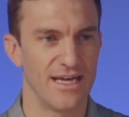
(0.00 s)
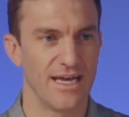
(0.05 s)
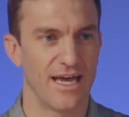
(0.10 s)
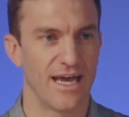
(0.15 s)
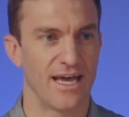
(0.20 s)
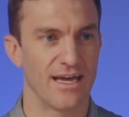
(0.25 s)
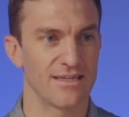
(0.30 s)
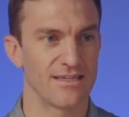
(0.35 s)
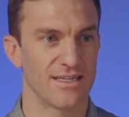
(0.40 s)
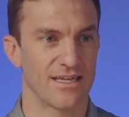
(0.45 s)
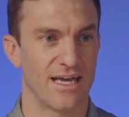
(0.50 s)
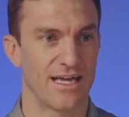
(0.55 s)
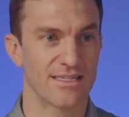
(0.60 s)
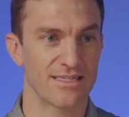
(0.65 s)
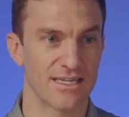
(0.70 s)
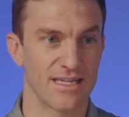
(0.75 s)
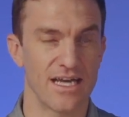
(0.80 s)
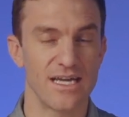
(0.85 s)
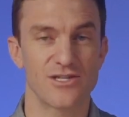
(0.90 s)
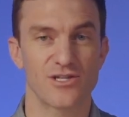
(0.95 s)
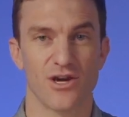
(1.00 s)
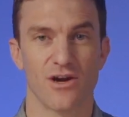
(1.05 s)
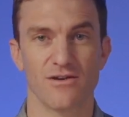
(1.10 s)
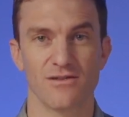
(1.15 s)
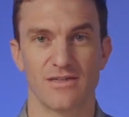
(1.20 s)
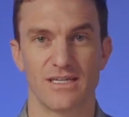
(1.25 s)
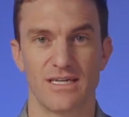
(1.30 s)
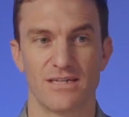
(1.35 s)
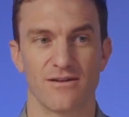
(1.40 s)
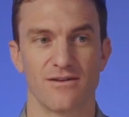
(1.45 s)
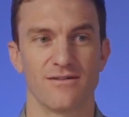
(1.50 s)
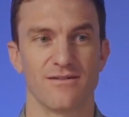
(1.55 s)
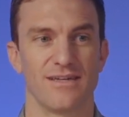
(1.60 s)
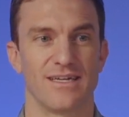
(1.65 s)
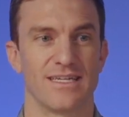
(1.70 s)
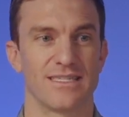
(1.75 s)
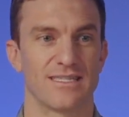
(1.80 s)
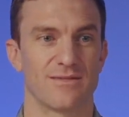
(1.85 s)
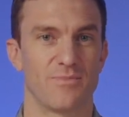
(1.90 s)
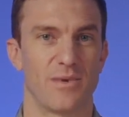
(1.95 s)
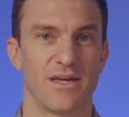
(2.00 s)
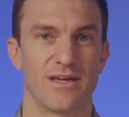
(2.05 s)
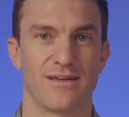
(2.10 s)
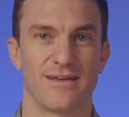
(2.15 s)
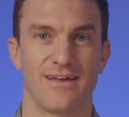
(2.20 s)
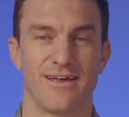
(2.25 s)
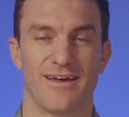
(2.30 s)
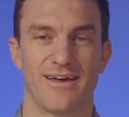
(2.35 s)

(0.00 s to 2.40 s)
And as an HR leader, it's been